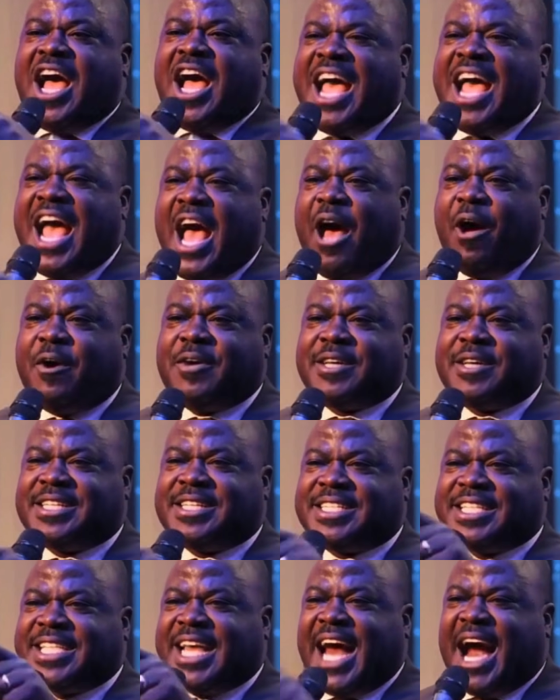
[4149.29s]
Then one
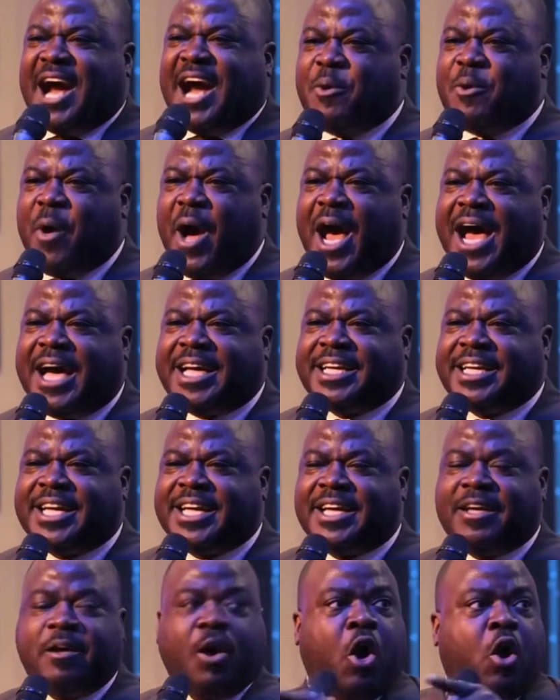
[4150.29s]
day, I
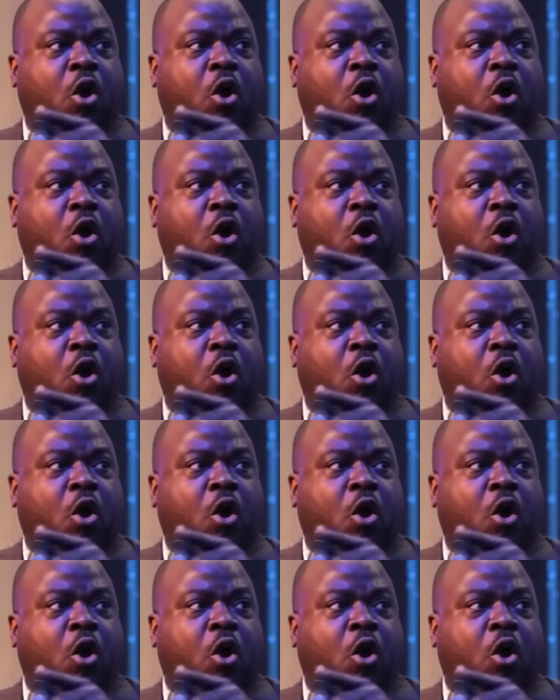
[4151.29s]
got a